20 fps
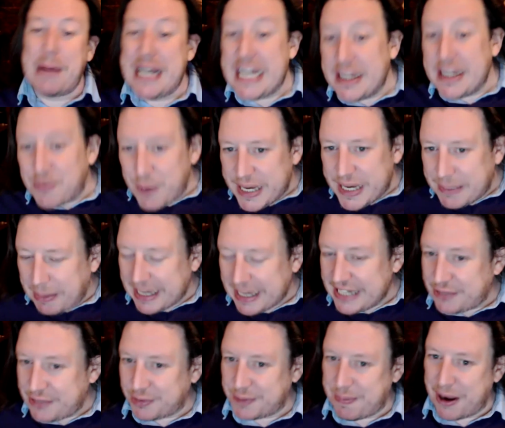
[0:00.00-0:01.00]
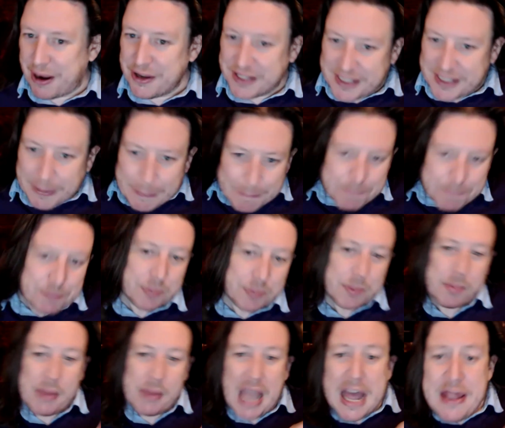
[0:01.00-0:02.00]
need a weak police response,
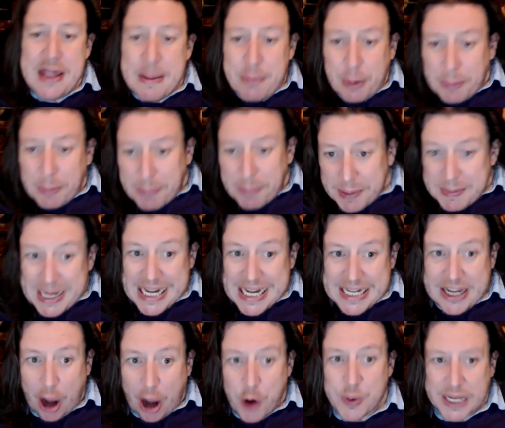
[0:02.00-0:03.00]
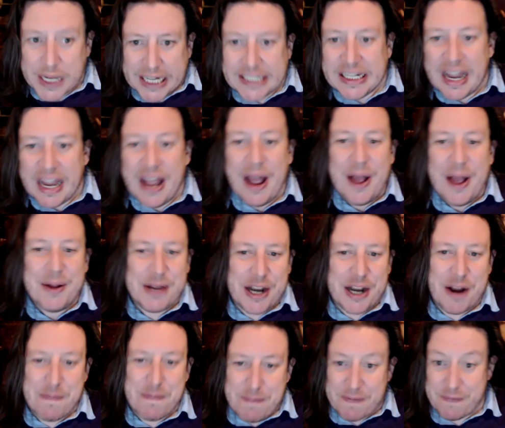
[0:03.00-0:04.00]
and they probably need goading, you
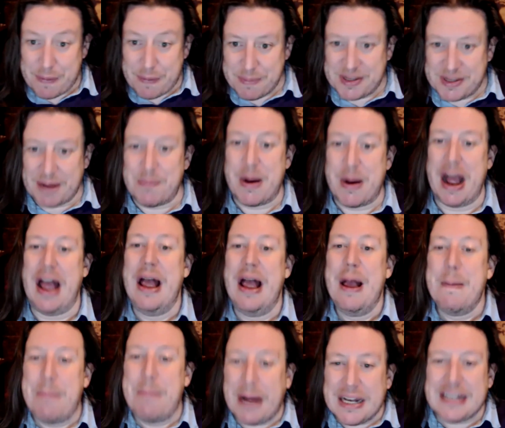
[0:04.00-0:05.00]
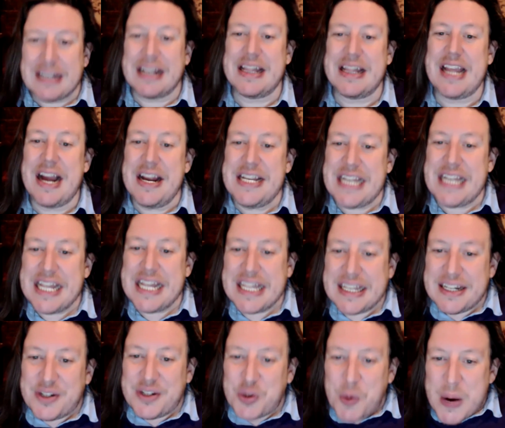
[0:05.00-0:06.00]
know, from somewhere. But the idea that
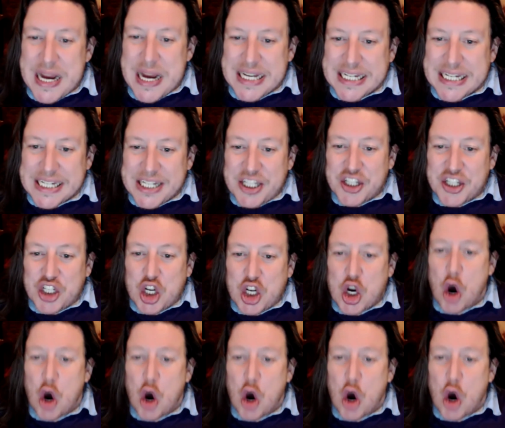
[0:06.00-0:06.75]
a tweet can just